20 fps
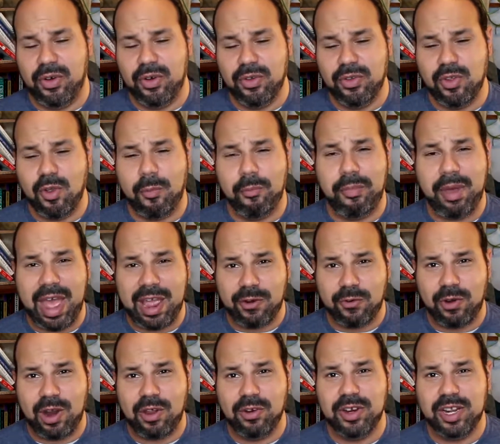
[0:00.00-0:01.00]
your
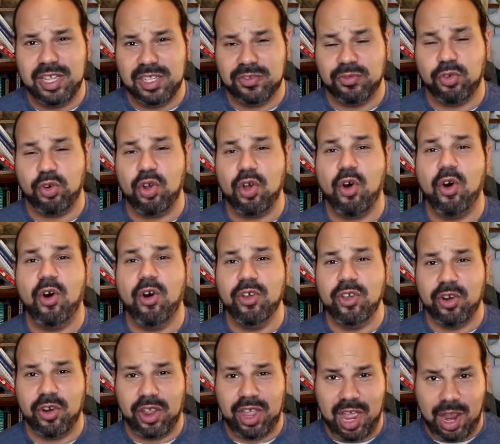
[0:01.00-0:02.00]
background is for
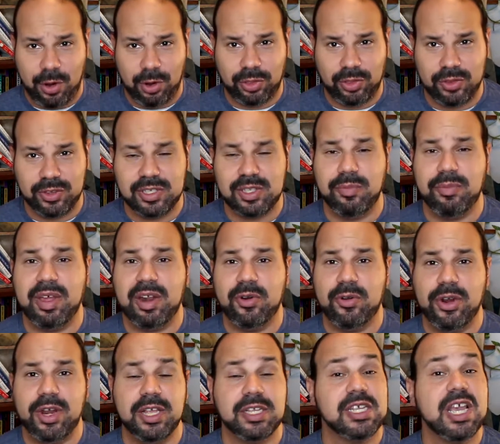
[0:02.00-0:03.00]
all your characters, the
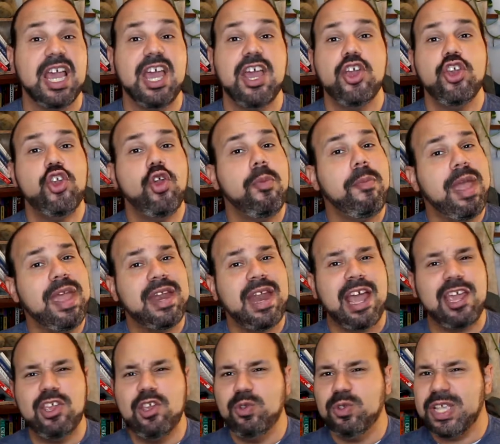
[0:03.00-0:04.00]
better it is. You may
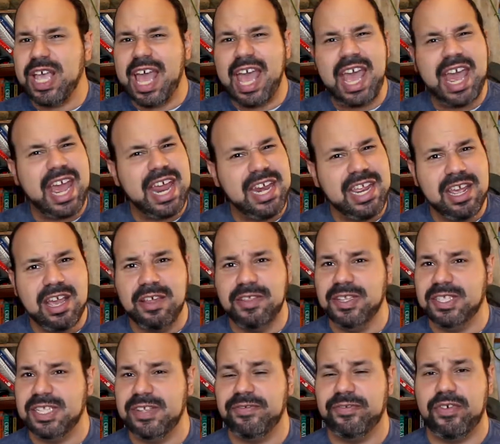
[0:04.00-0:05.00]
not use any of
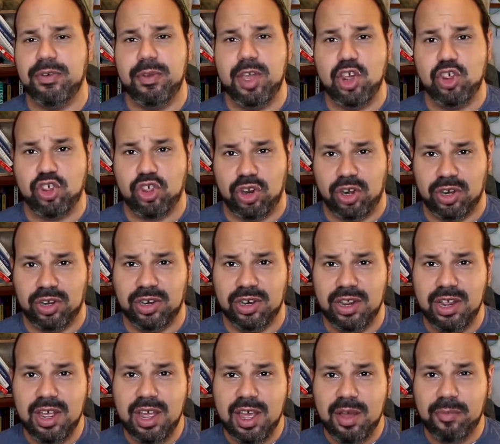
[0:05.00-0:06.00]
this information,
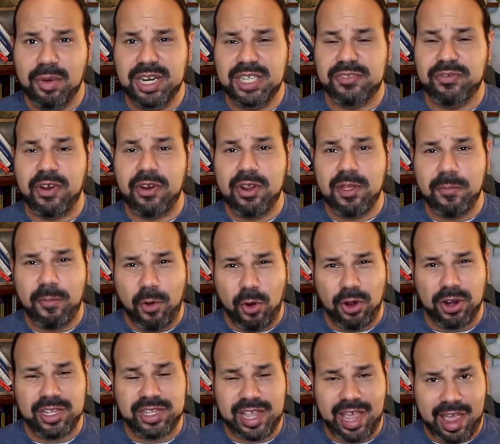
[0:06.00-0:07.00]
but it's very
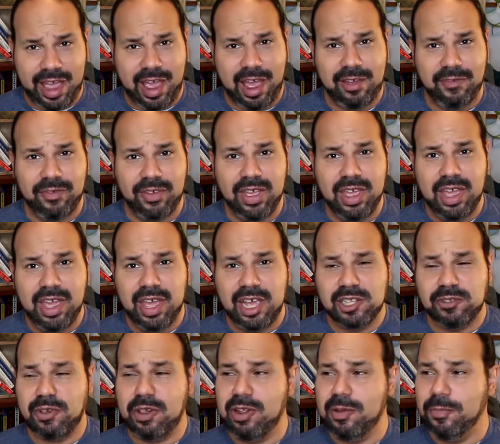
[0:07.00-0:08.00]
important to have.
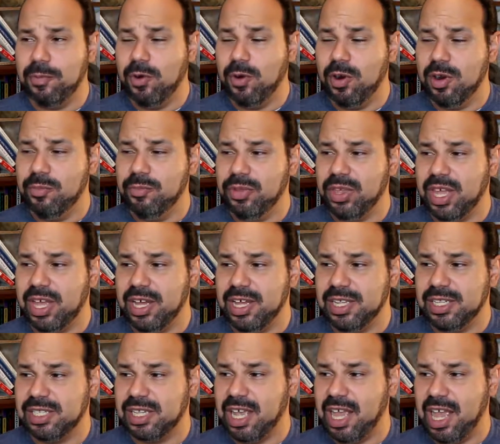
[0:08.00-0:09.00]
It's very important
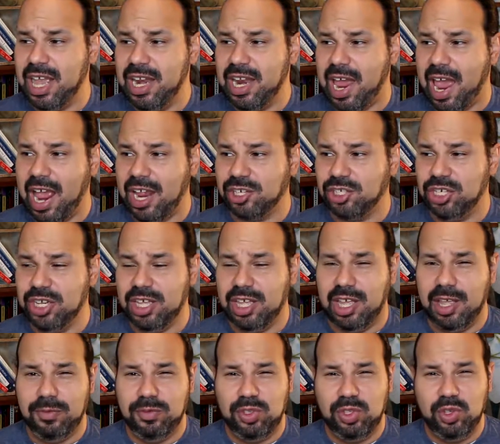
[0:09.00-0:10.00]
because it actually
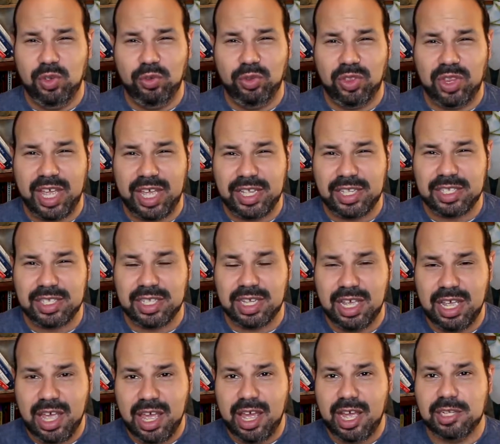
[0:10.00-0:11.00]
gives you things,
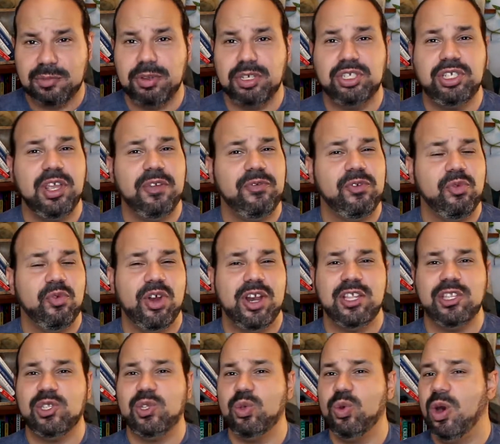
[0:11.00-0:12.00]
especially if you run
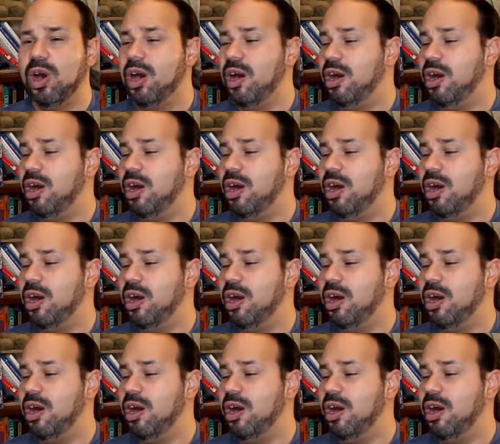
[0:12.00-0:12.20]
into